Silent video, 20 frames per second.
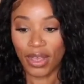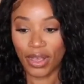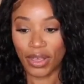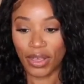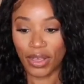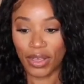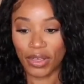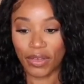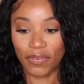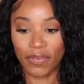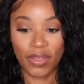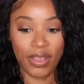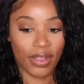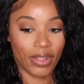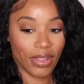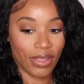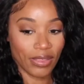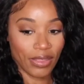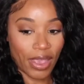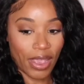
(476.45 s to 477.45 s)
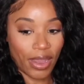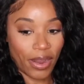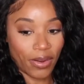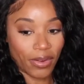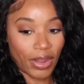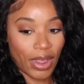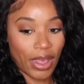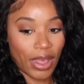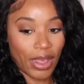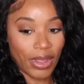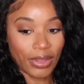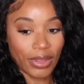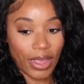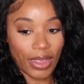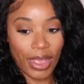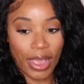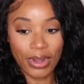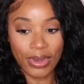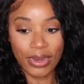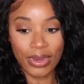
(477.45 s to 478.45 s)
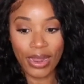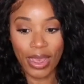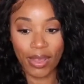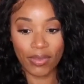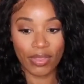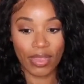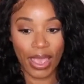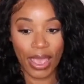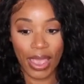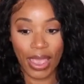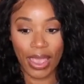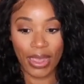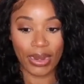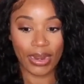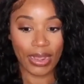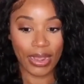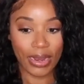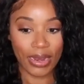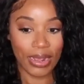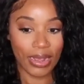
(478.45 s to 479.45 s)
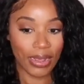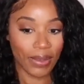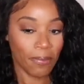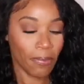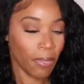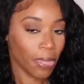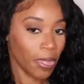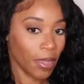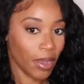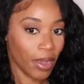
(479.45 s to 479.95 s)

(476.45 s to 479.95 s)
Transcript: of this hairline. Like, I didn't have to add any